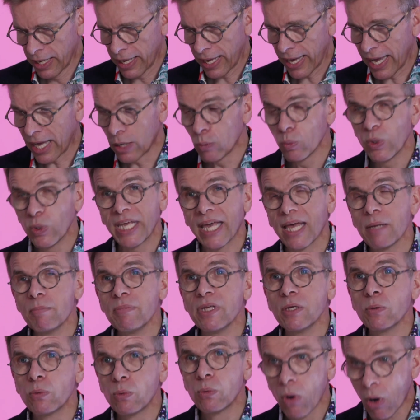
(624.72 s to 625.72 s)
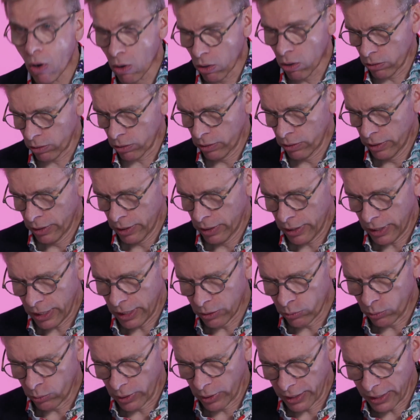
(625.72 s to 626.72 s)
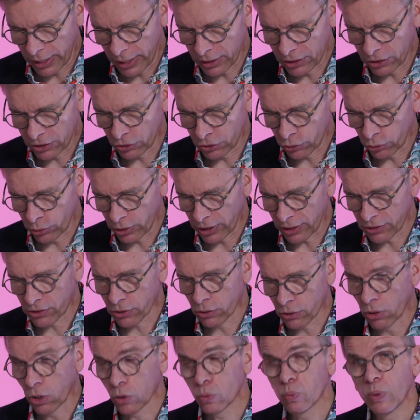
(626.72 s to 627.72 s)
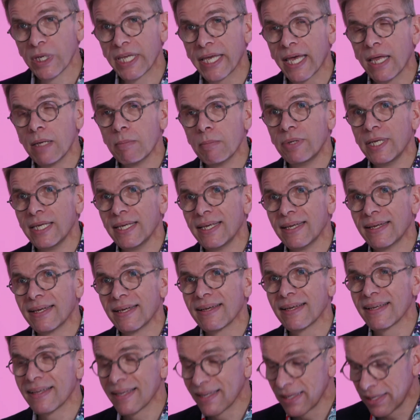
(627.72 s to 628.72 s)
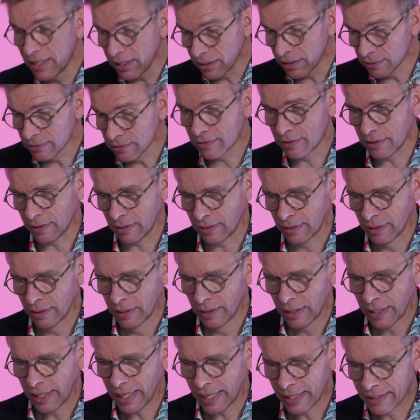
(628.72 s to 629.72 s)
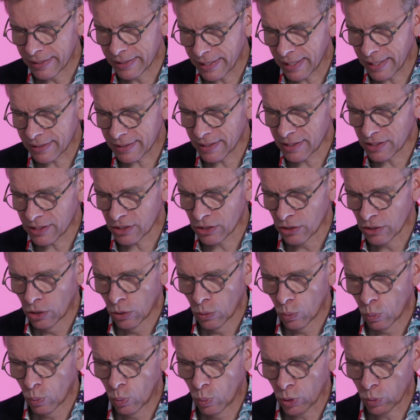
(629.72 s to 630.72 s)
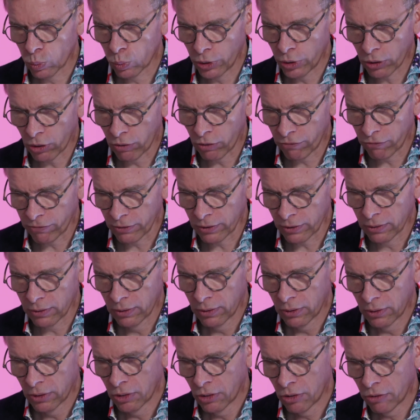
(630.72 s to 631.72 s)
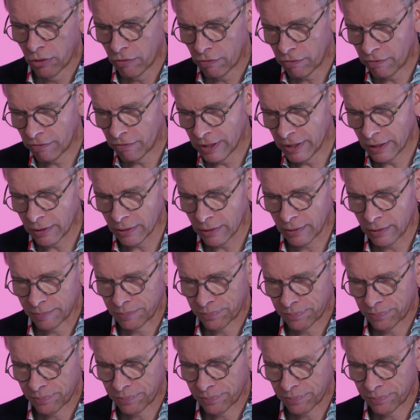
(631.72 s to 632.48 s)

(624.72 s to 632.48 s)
and we can be wrong in relation to this God. We can be guilty, and that is what we often feel.